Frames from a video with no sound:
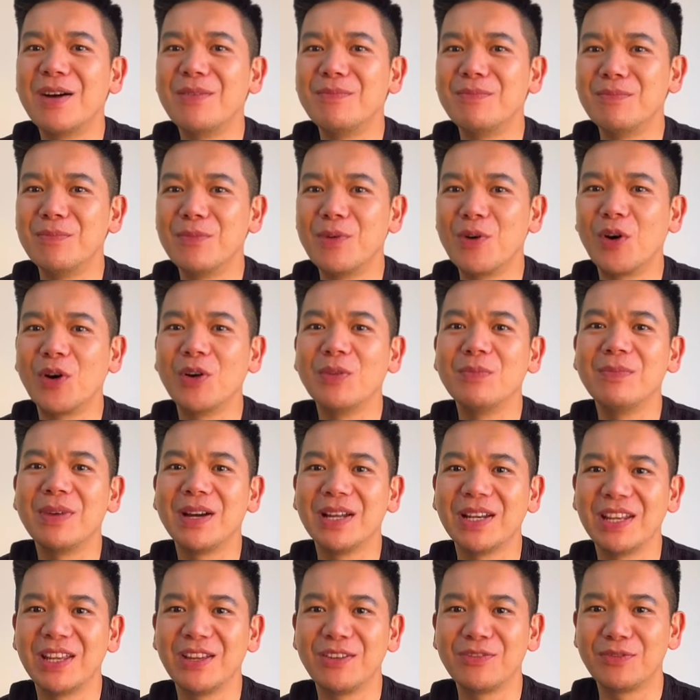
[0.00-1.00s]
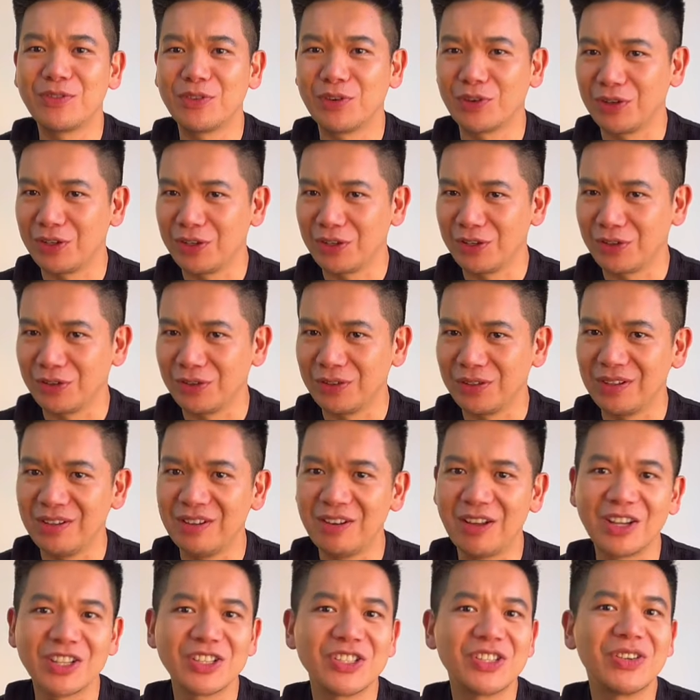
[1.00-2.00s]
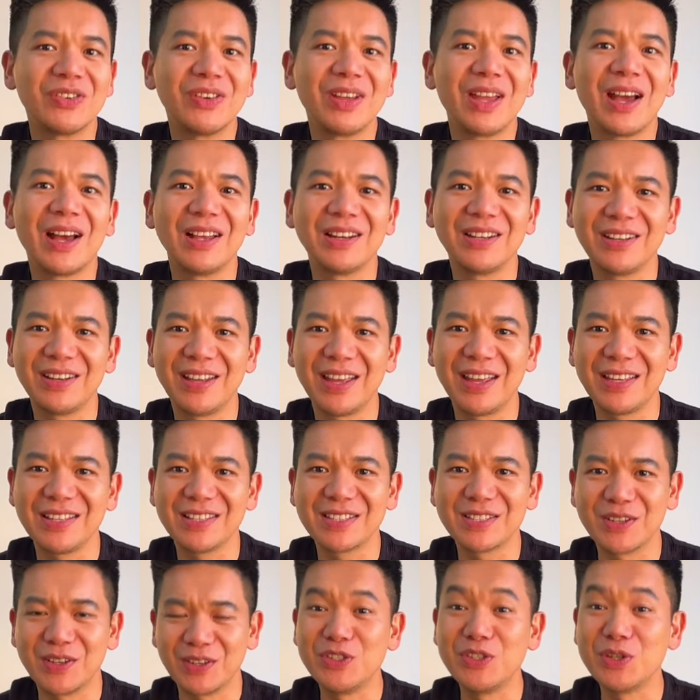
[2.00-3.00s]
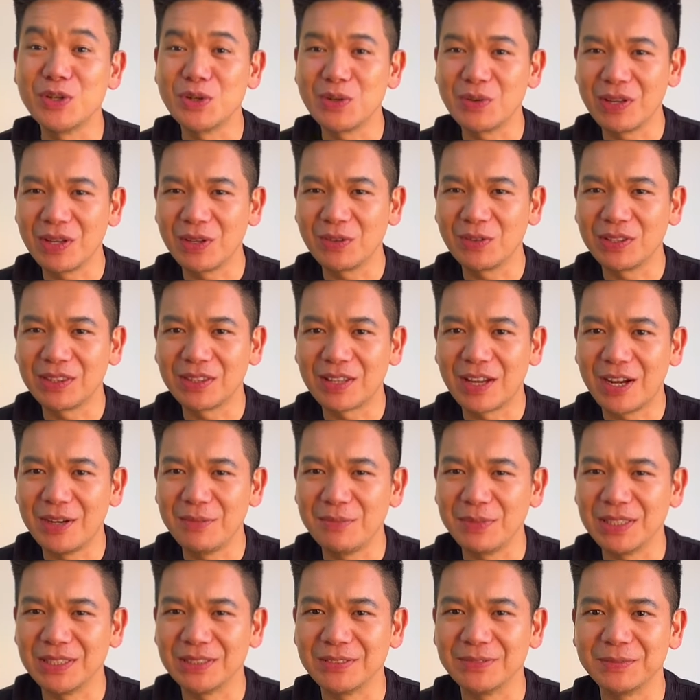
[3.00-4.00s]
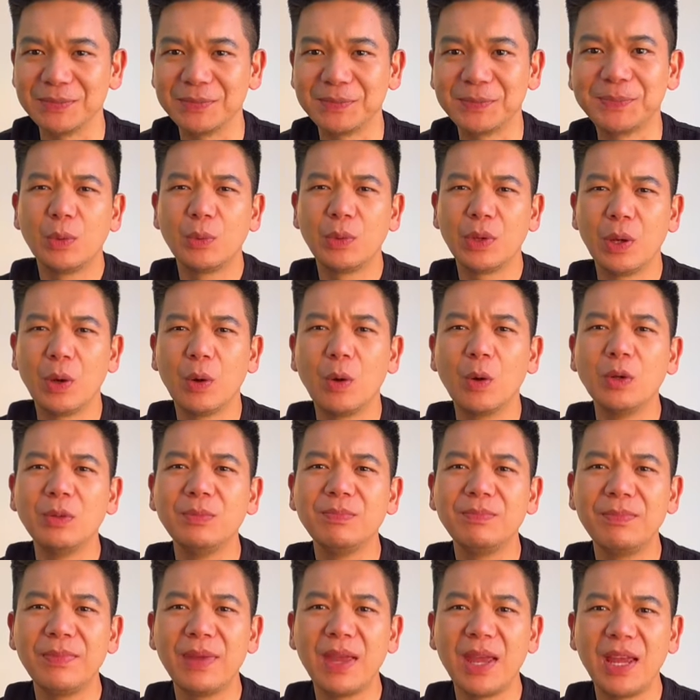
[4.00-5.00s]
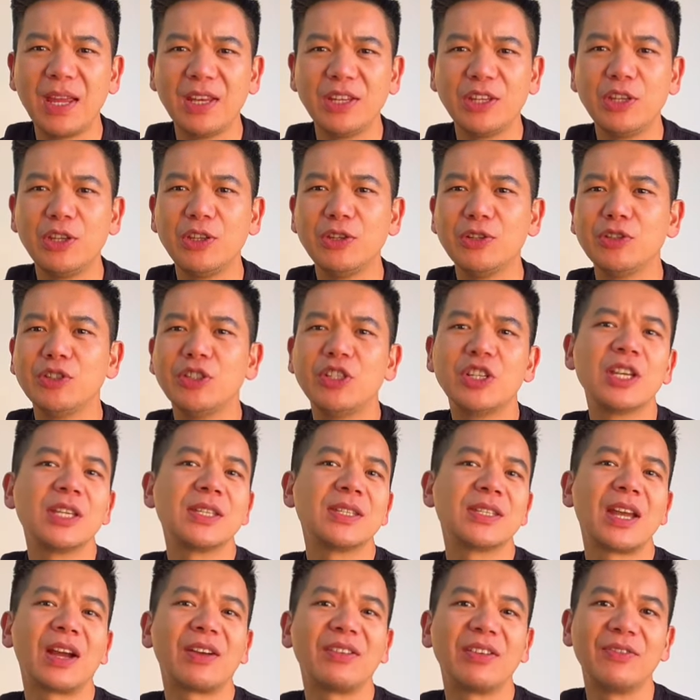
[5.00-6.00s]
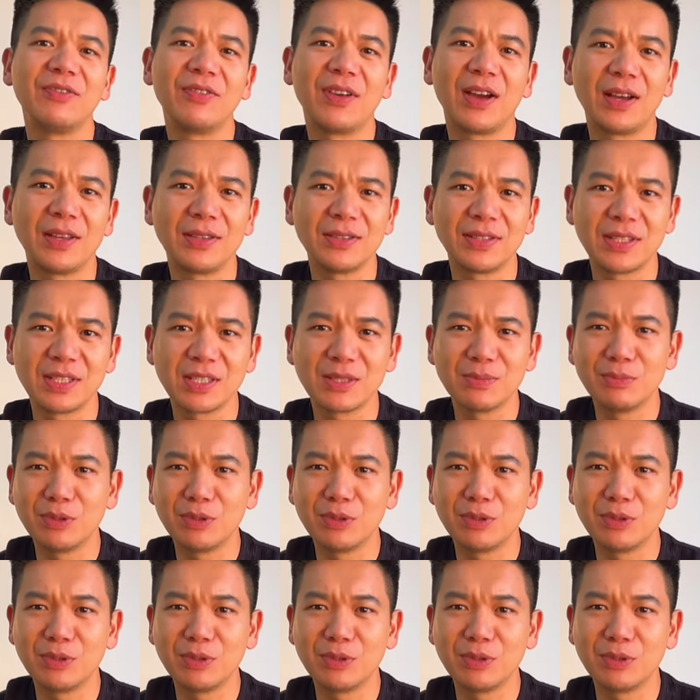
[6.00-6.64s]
More money for your luxury holidays during retirement. We all made huge sacrifices